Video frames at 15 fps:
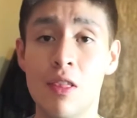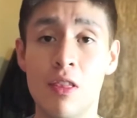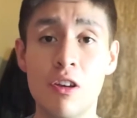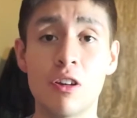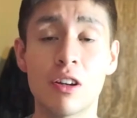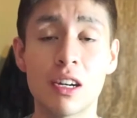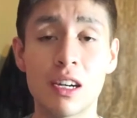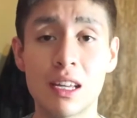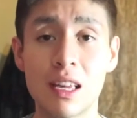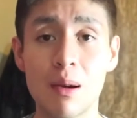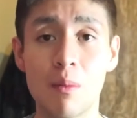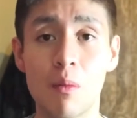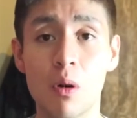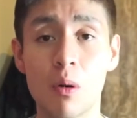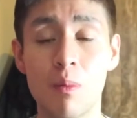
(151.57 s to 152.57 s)
then you're gonna
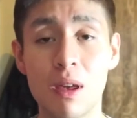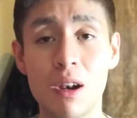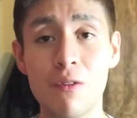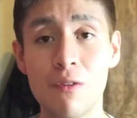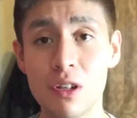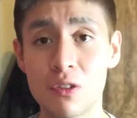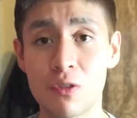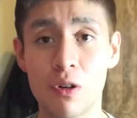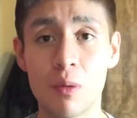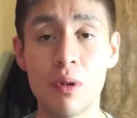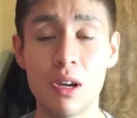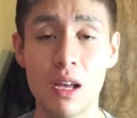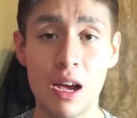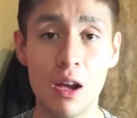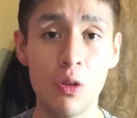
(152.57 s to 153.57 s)
get more benefits from
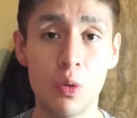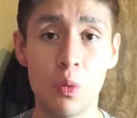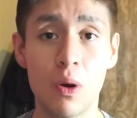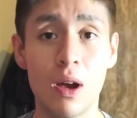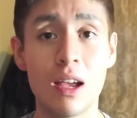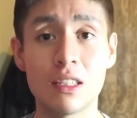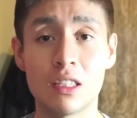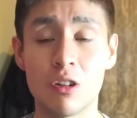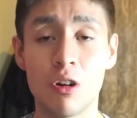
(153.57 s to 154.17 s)
it health wise.